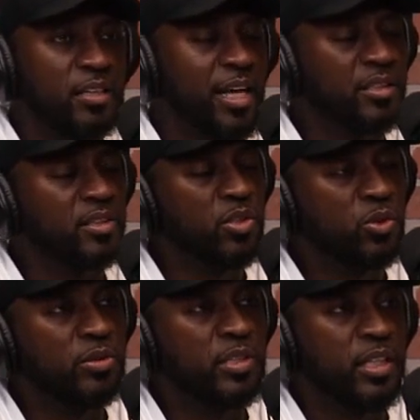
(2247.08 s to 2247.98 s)
that's a
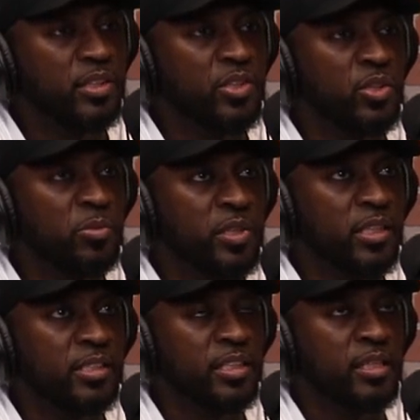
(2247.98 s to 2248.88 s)
cool thing too,
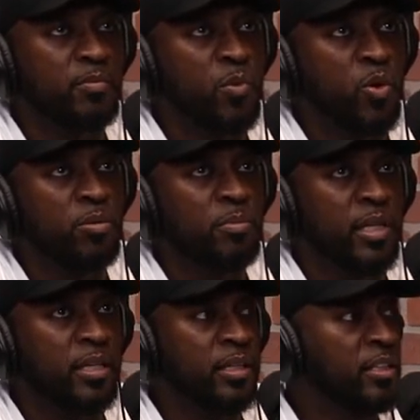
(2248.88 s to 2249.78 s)
because I think more
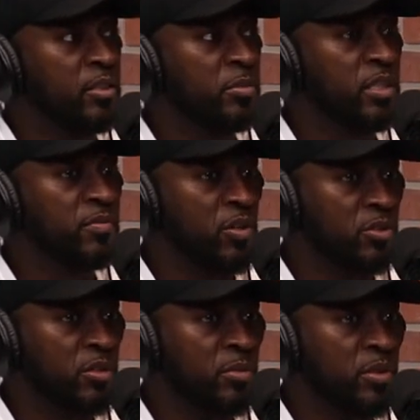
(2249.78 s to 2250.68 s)
men need to be
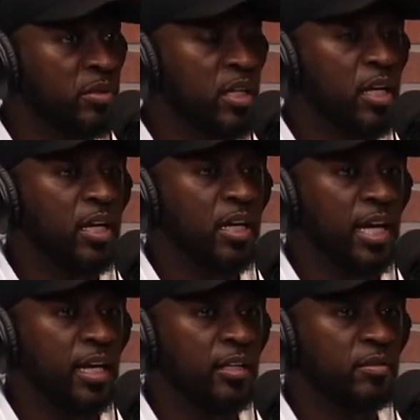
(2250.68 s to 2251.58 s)
vulnerable
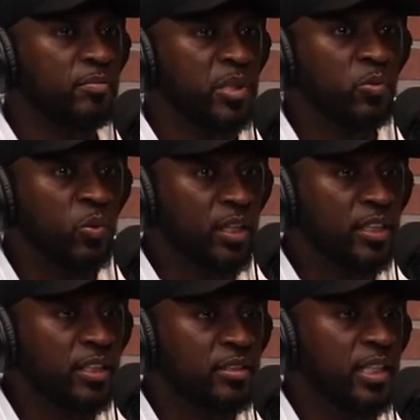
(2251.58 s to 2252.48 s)
and be
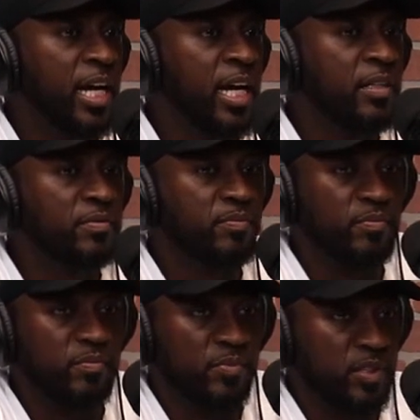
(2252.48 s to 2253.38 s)
willing to have
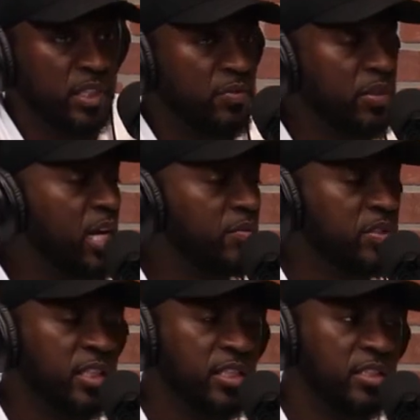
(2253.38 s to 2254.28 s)
different
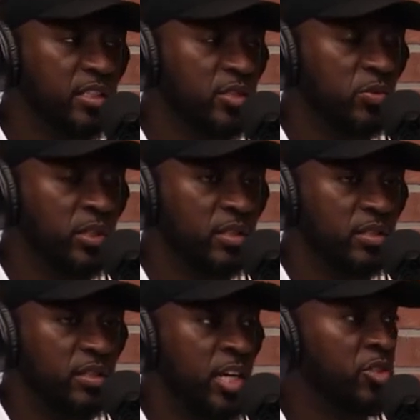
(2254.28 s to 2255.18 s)
conversations
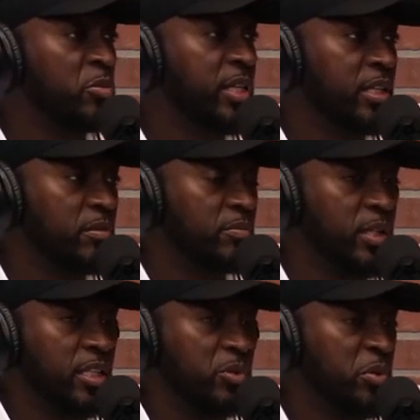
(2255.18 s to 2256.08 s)
with other men
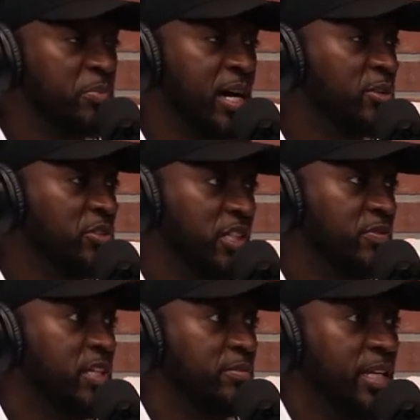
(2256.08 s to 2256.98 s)
because we bottle stuff
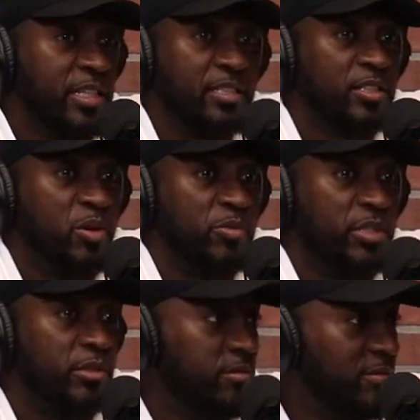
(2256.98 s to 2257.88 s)
up. Like that's just what we
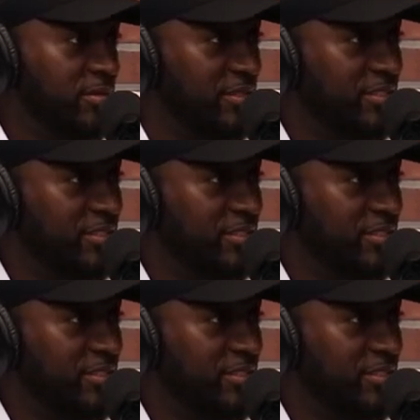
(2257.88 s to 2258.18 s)
do. Yep.